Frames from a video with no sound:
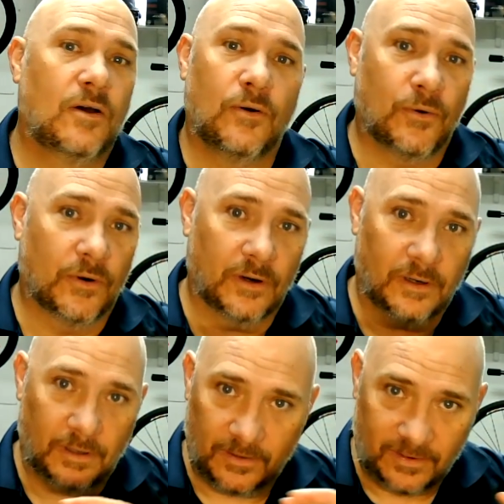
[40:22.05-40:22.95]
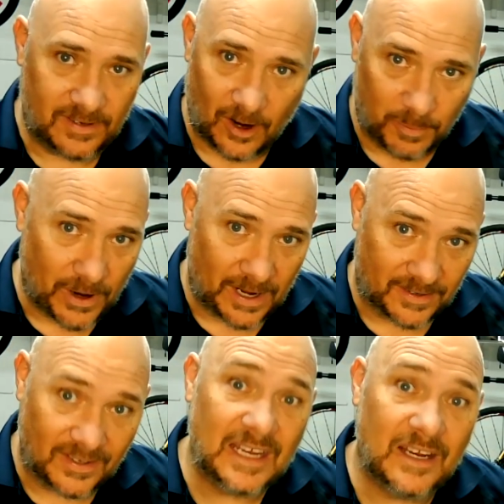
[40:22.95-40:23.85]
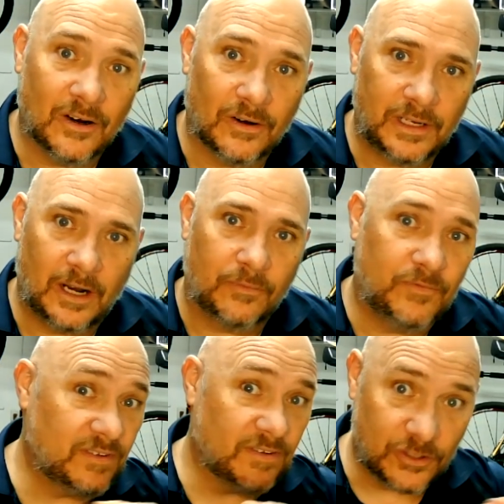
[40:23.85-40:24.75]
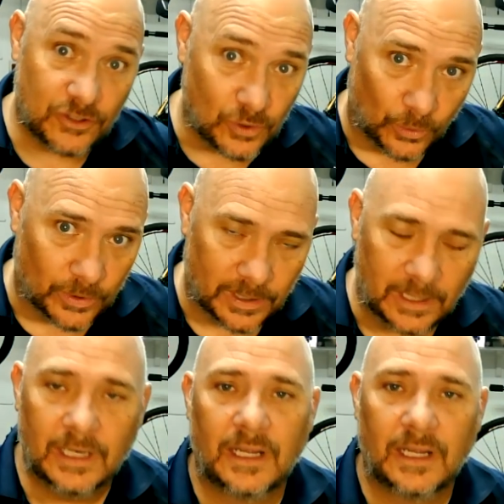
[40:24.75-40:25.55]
or see our products here, visit the store,